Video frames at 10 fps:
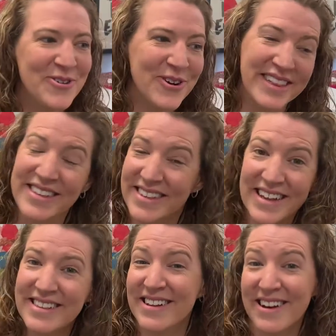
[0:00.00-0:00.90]
During the
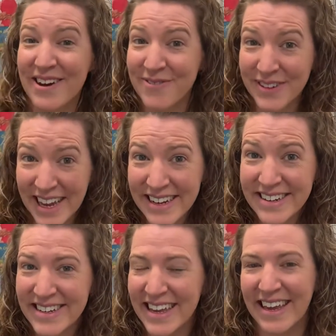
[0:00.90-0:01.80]
season of
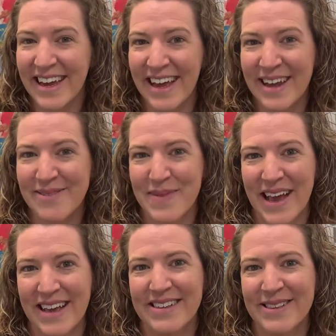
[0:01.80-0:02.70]
Lent here at
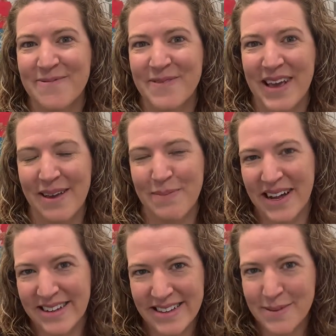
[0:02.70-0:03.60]
Emmaus, we
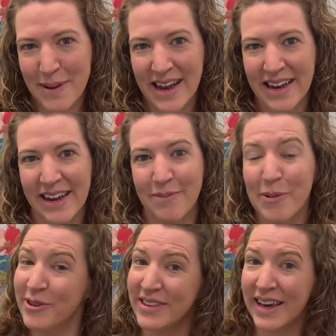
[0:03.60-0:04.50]
participate
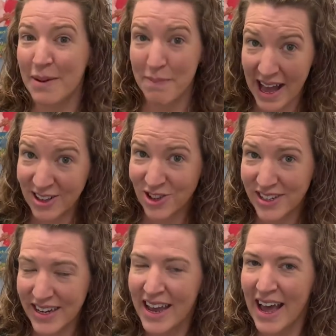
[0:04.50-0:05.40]
in Project
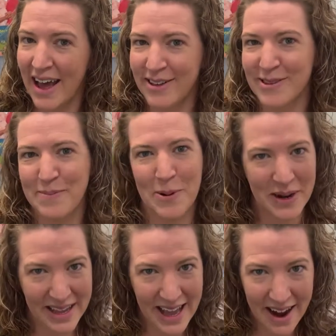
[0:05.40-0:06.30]
Compassion, uh,
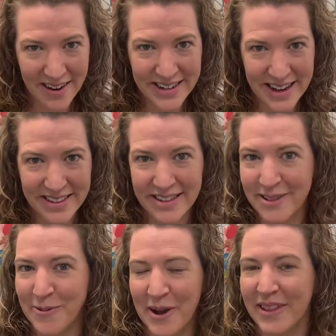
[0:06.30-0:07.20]
supporting Caritas
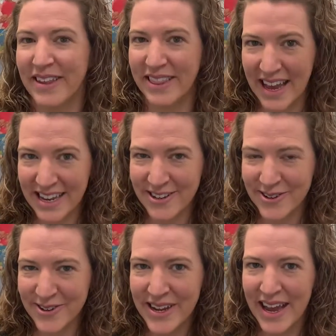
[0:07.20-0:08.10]
in the work that they
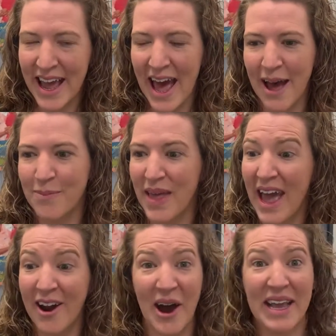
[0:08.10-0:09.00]
do. Um,
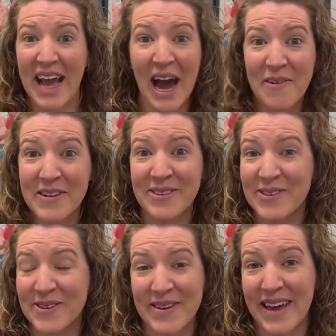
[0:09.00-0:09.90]
and I
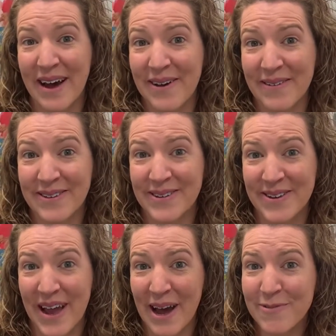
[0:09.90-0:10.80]
encourage you uh,
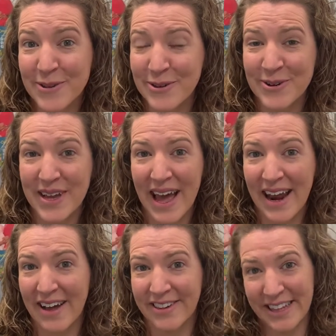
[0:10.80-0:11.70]
to have a look
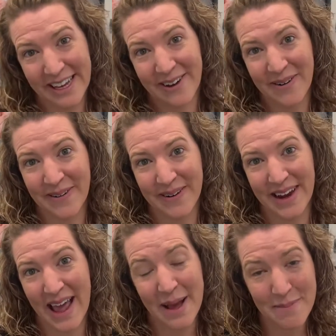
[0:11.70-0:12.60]
at our link
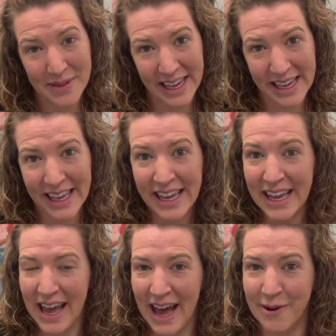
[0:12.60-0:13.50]
on MLink
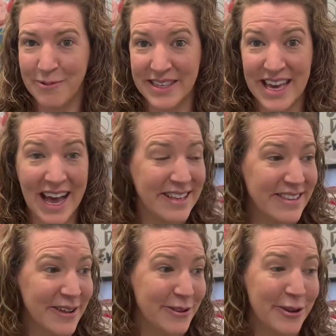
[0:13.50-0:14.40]
uh, which
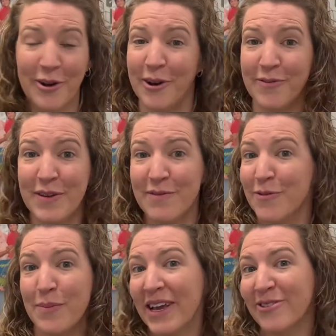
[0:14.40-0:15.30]
has a lot of
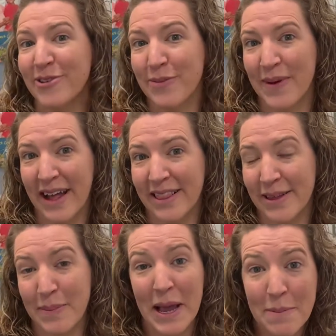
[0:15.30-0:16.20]
information about
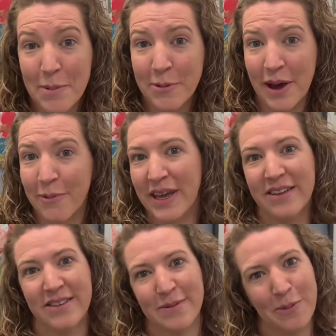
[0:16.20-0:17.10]
the people that we
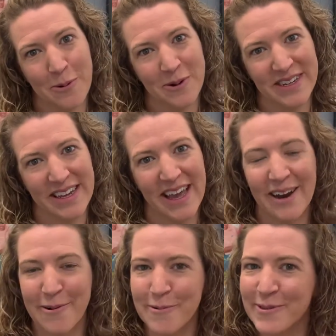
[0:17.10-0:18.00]
are supporting
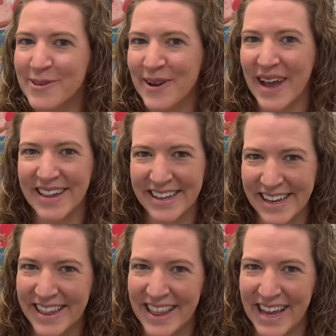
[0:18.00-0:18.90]
and also a
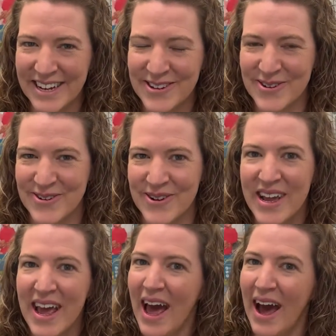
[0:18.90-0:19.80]
link there
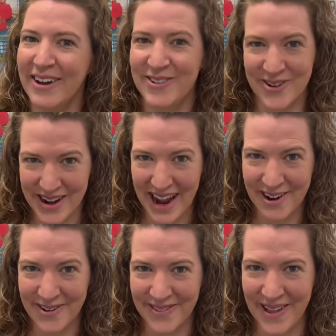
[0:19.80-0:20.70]
to uh,
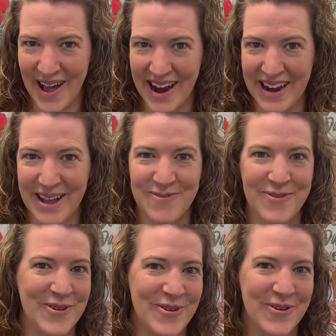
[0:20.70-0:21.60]
donate online if
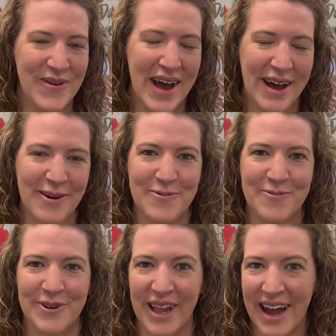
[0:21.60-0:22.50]
you uh,
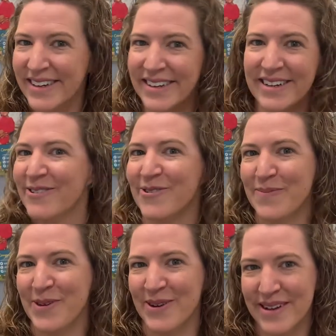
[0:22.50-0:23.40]
would like to
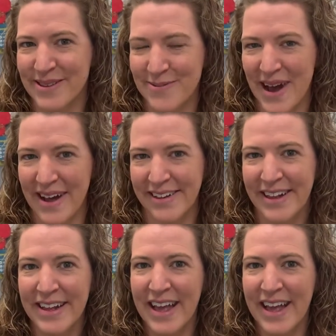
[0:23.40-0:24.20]
contribute as well.